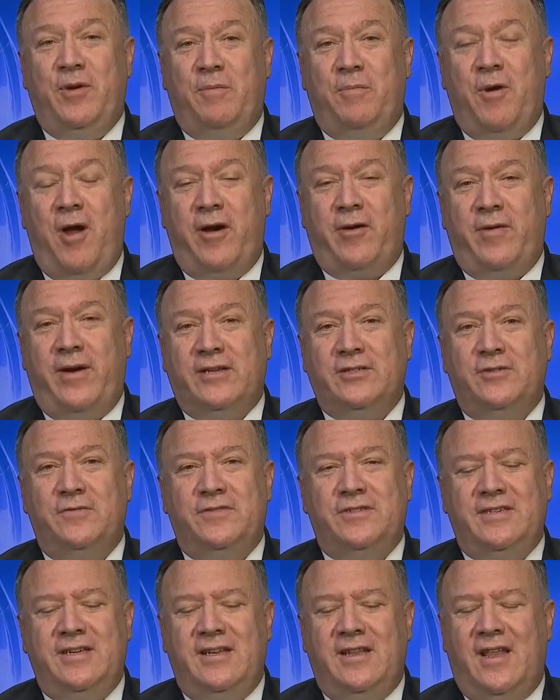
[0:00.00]
real progress.
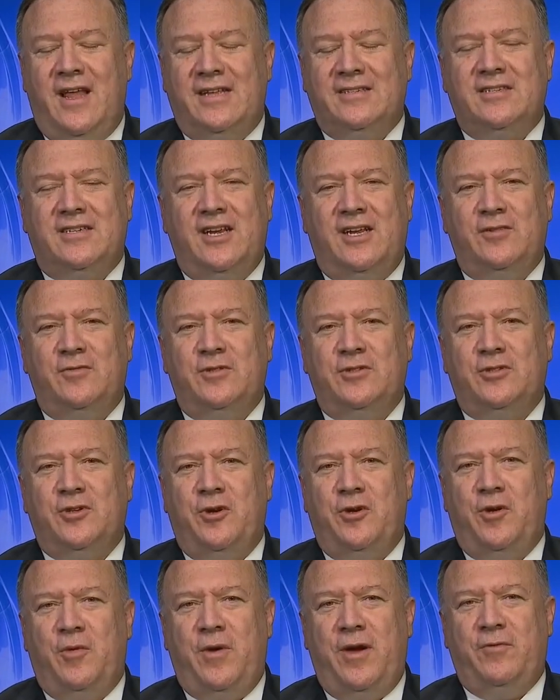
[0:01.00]
You've seen lots of countries
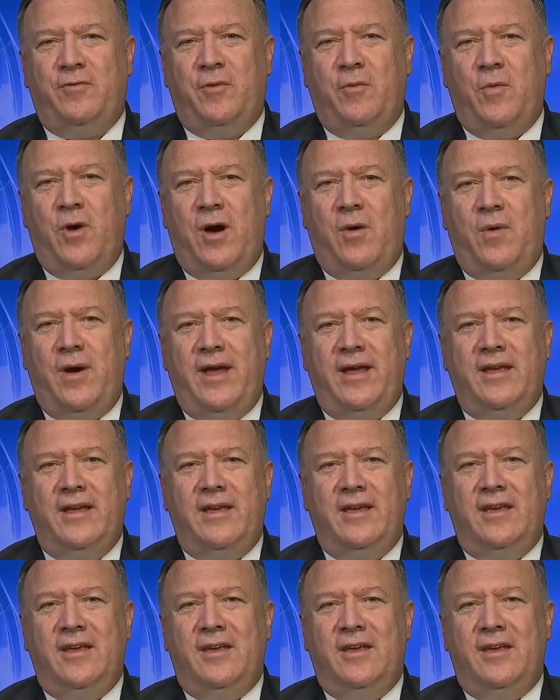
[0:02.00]
turn away from Huawei.